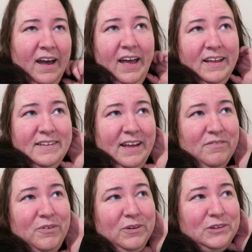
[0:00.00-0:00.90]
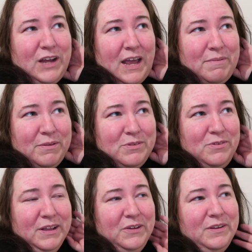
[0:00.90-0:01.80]
And I thought Jamie
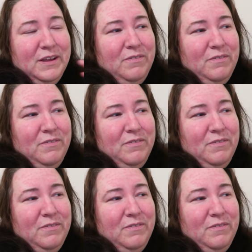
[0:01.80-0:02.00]
was really good.